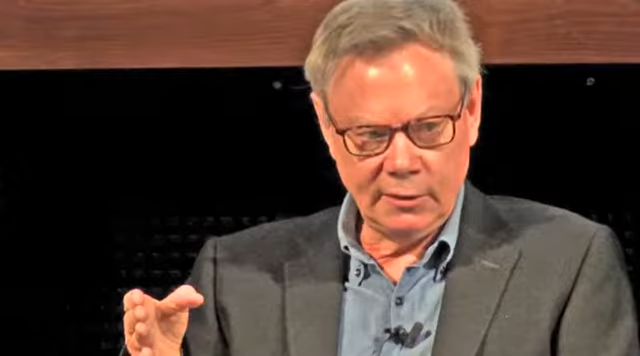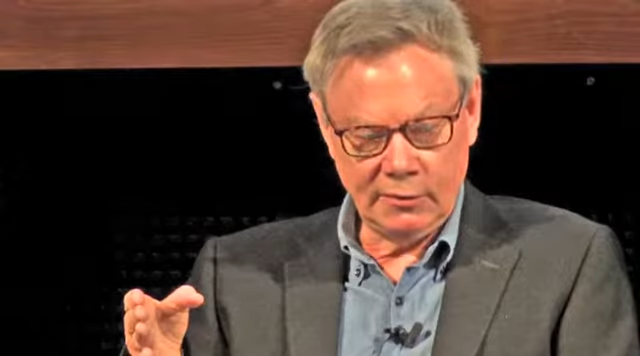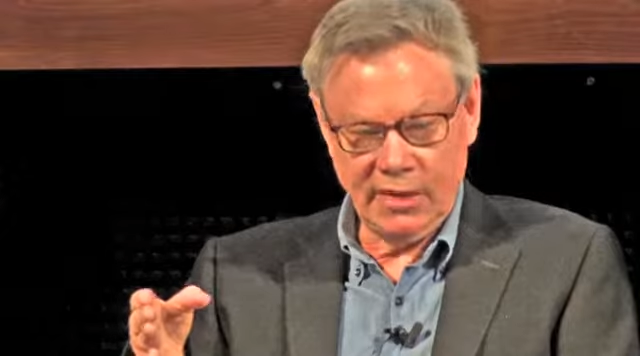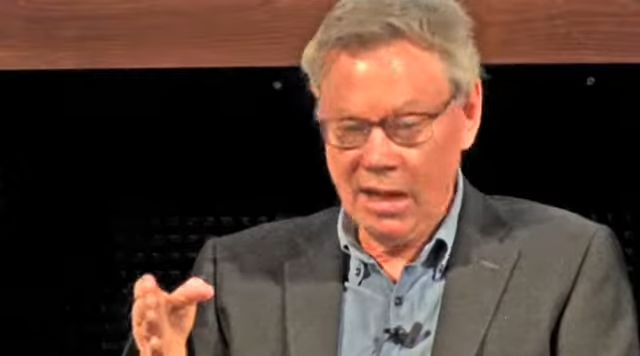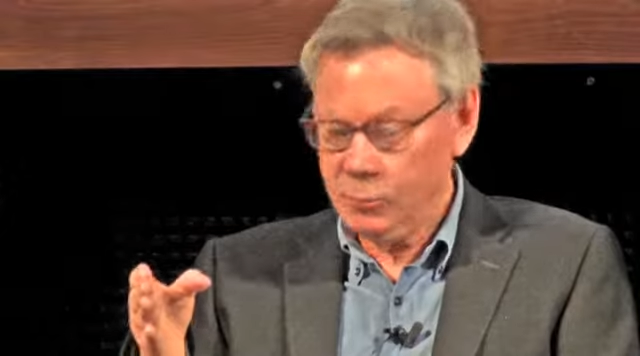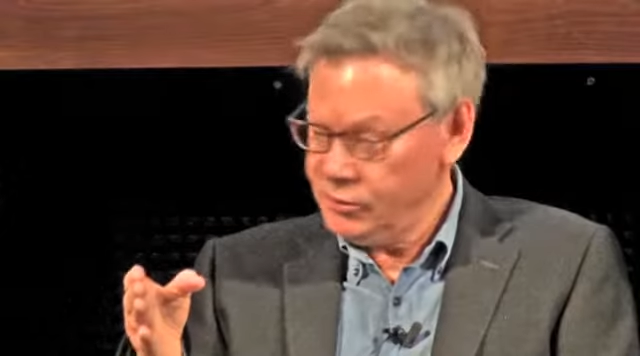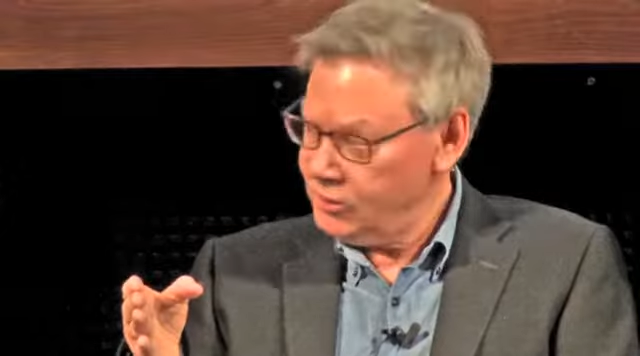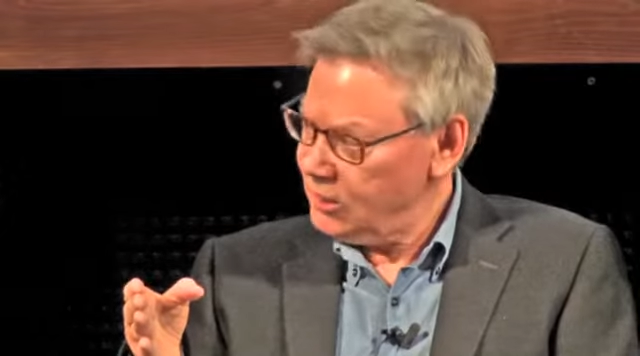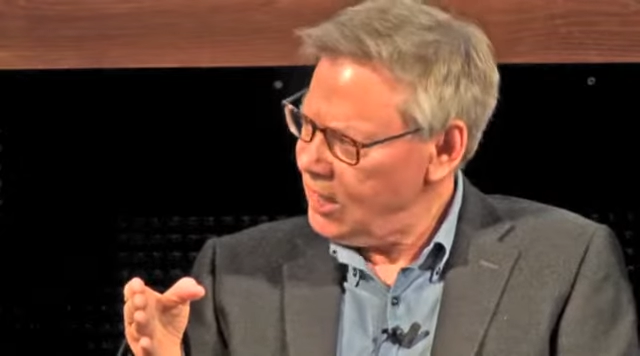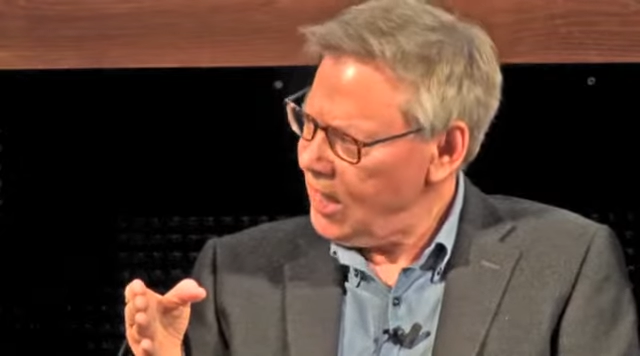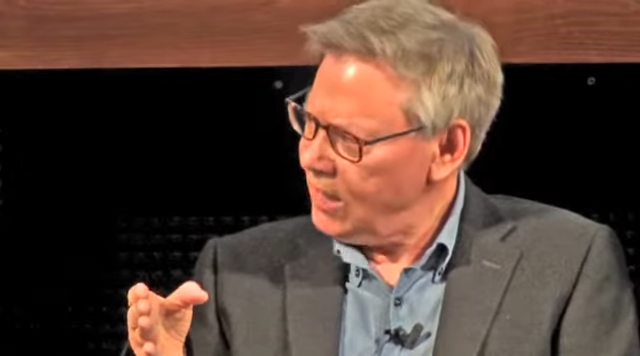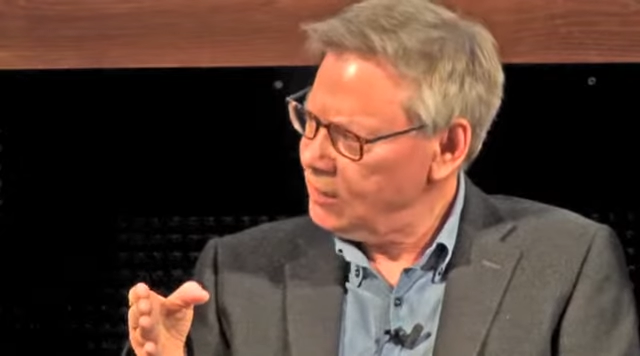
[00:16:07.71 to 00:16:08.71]
Now, if that was the
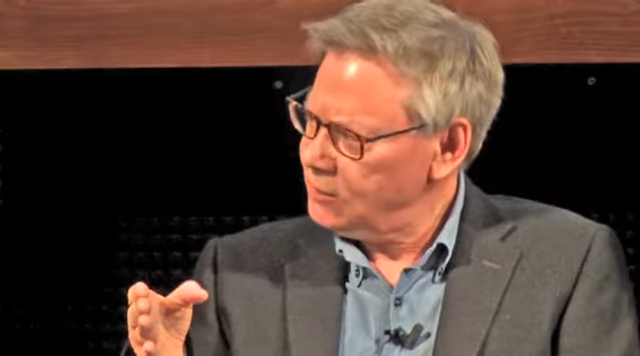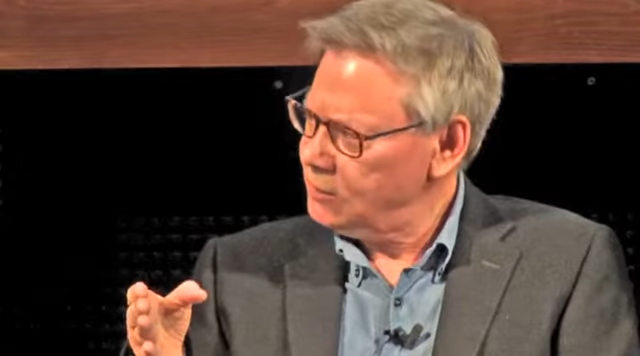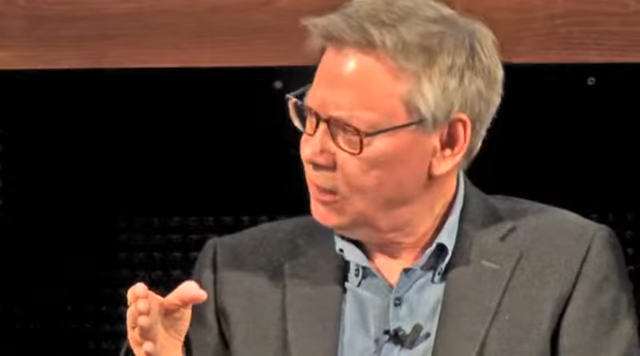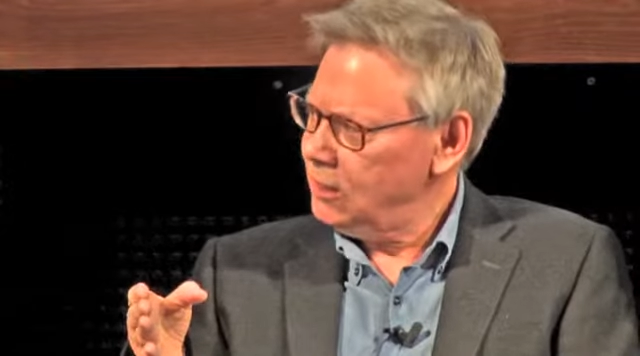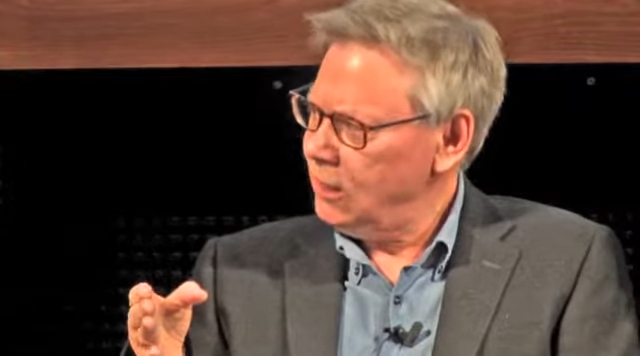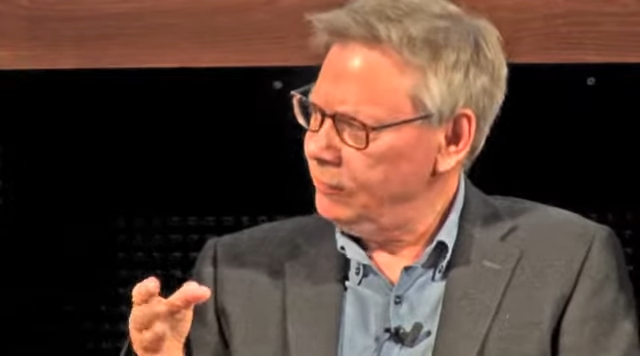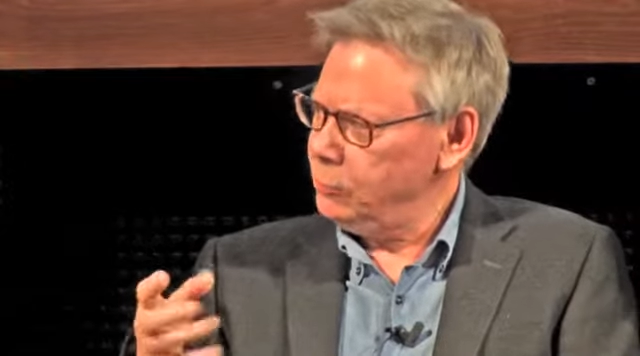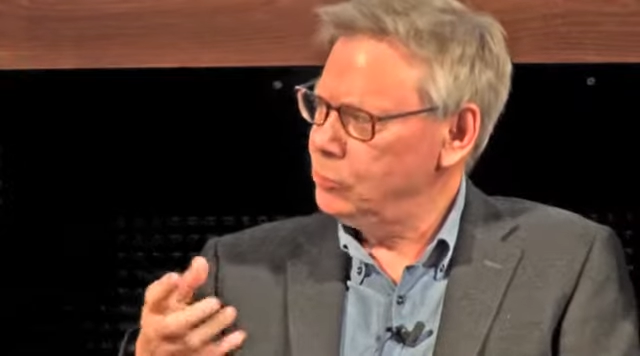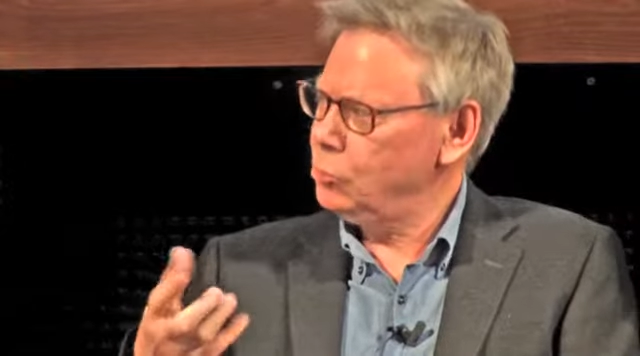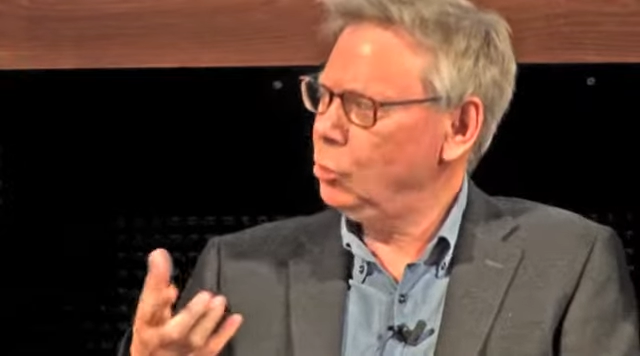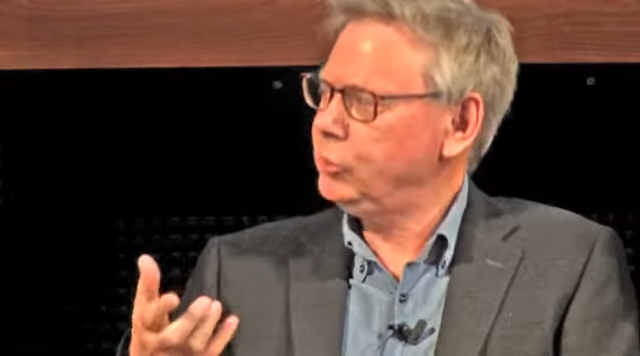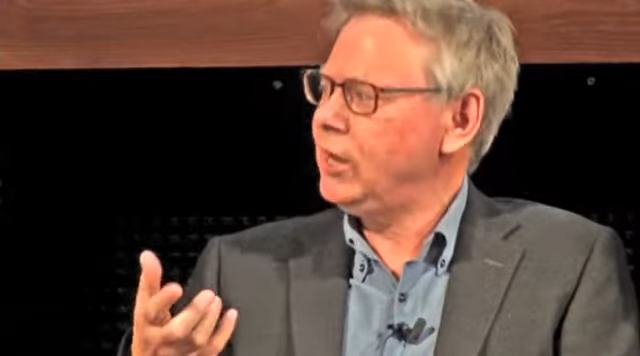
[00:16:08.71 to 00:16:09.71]
case, if it
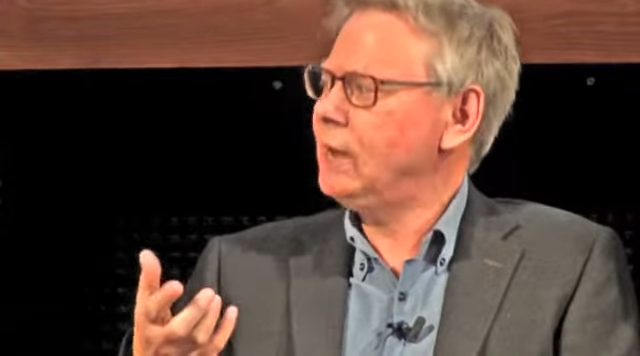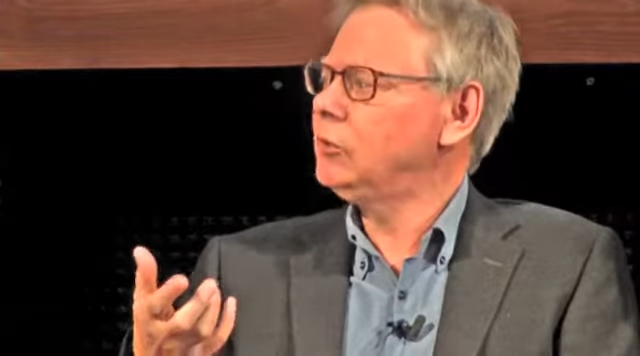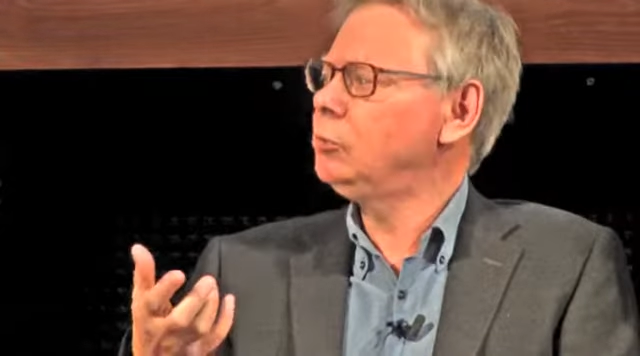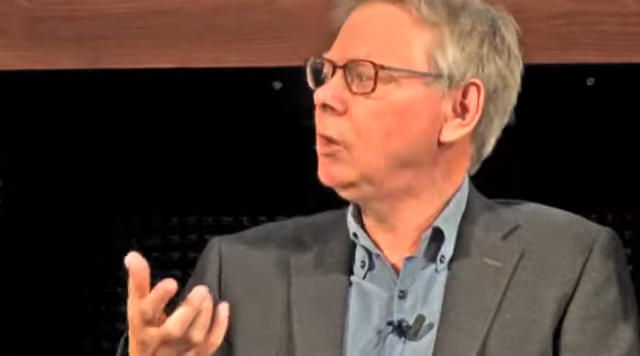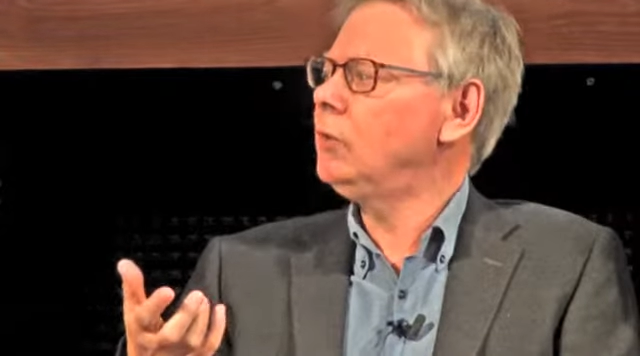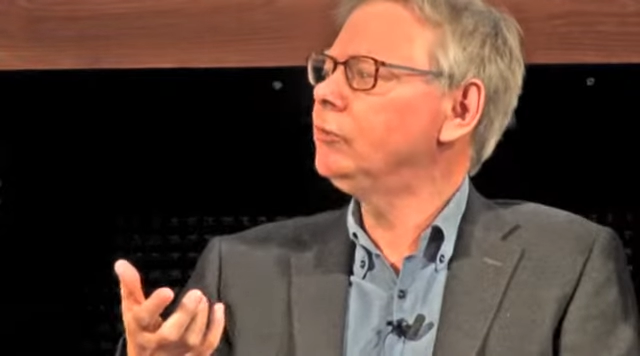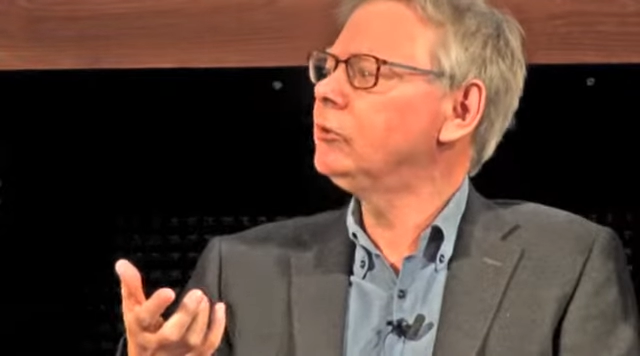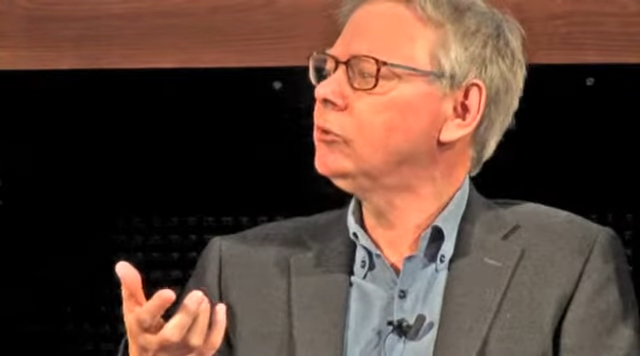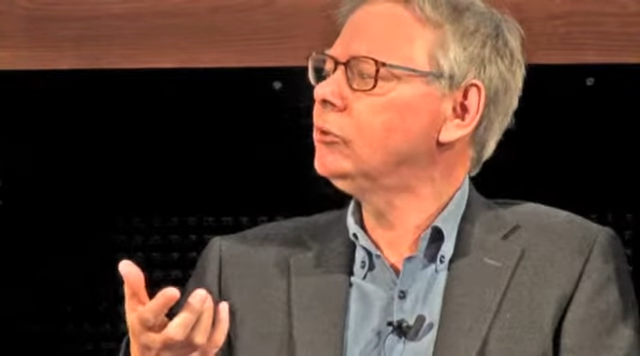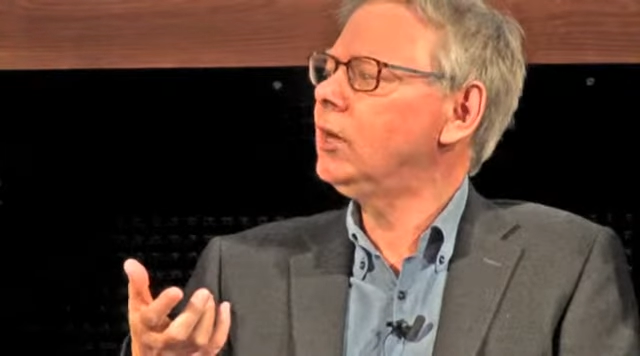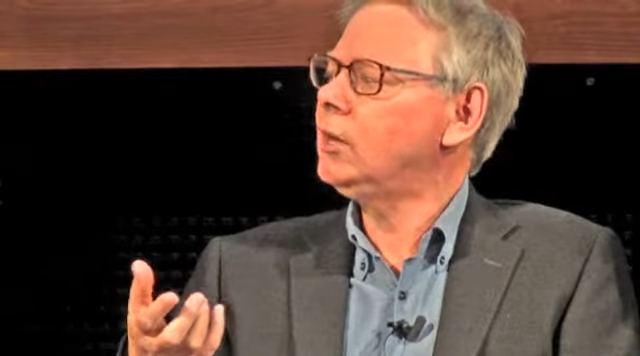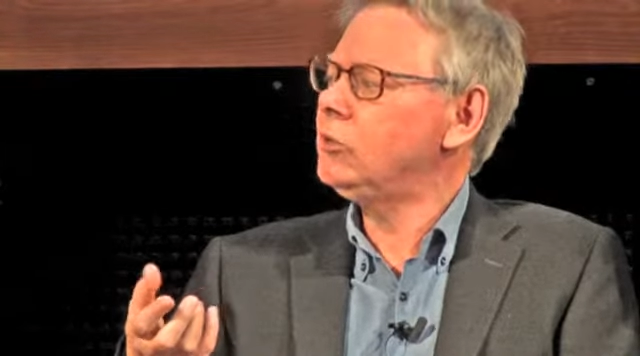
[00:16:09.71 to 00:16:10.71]
was all down to wealth
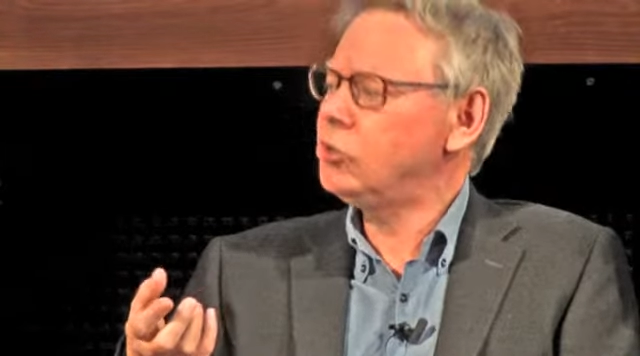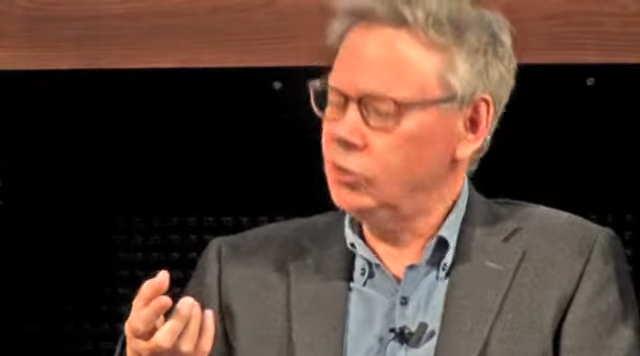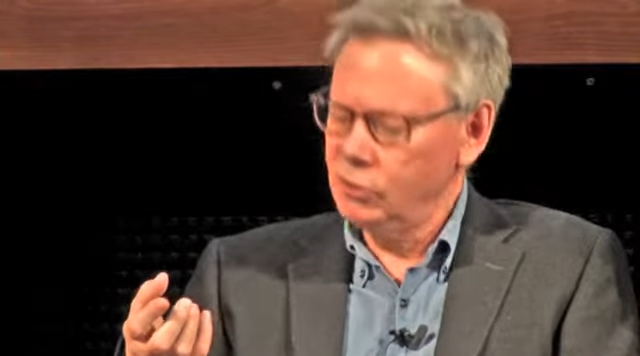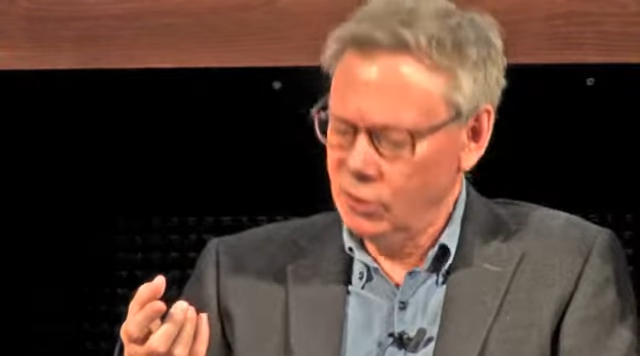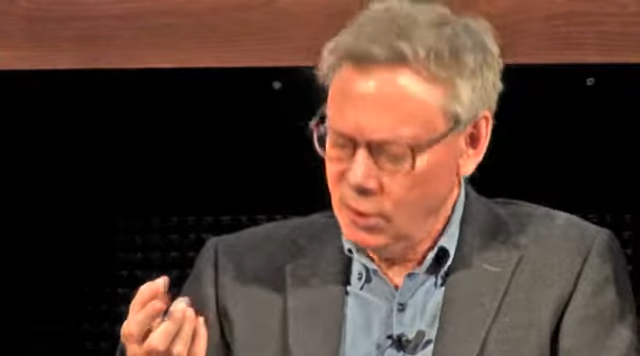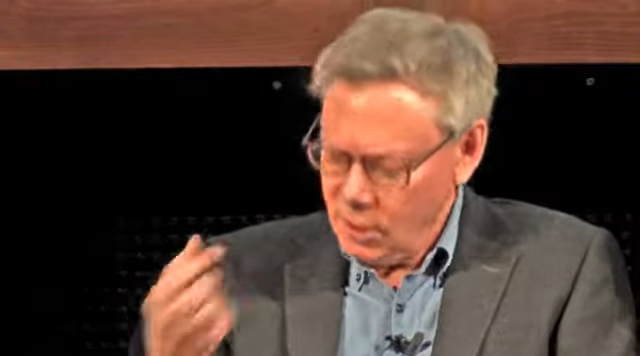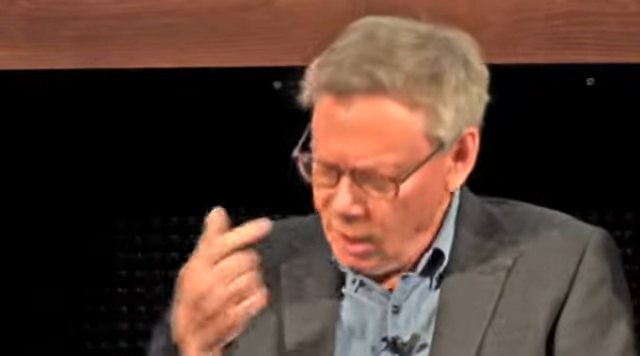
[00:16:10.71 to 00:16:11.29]
creation,